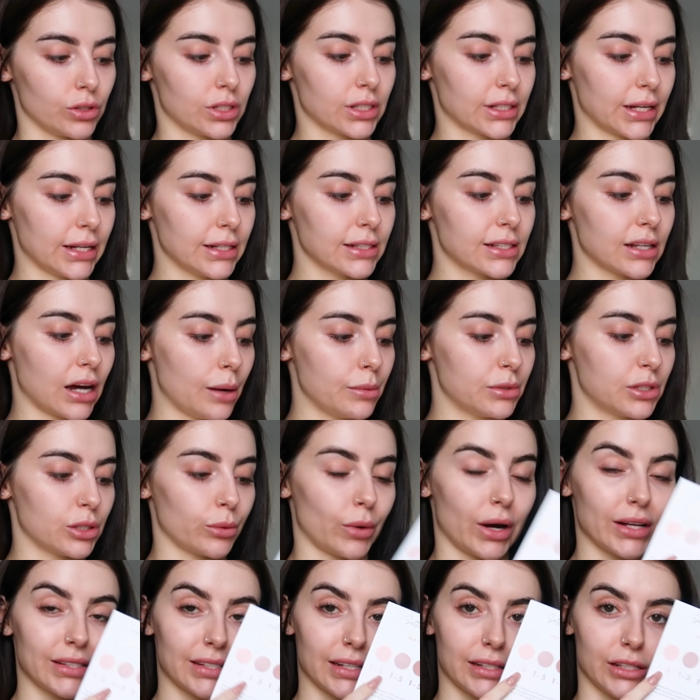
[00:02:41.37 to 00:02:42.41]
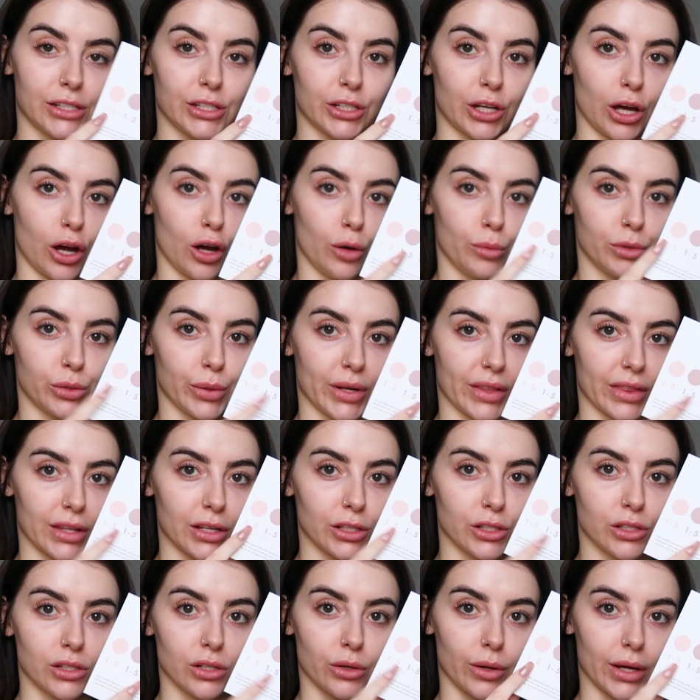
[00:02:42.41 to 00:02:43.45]
your skin type. So I tend to go between
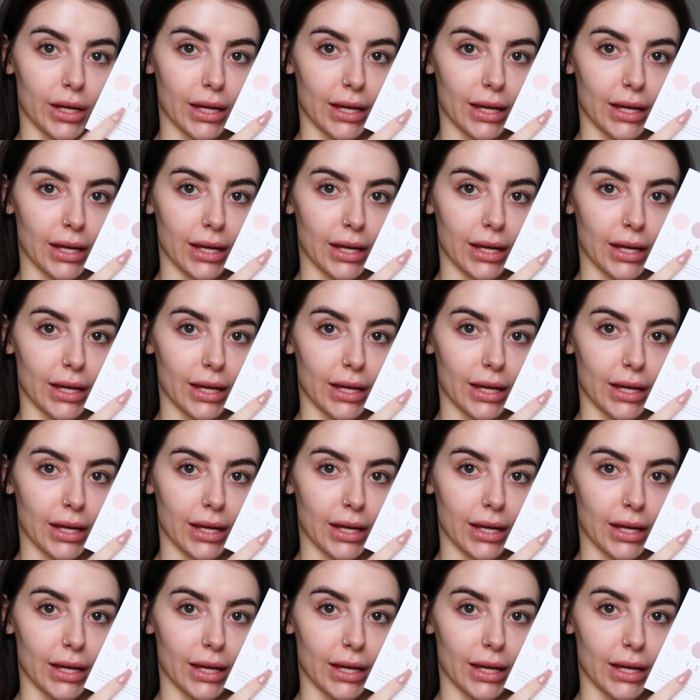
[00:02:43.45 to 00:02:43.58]
these two